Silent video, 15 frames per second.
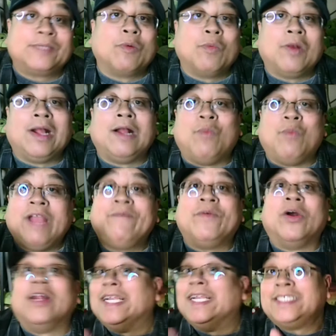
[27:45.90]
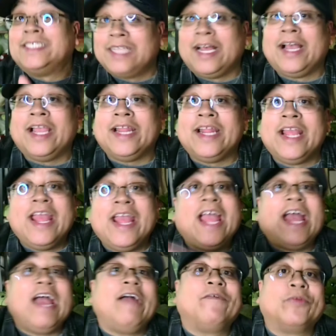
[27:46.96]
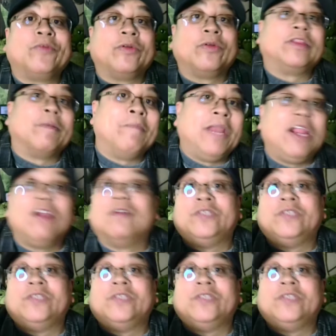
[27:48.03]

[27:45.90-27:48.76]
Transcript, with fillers: uh, wife on his side after the mayor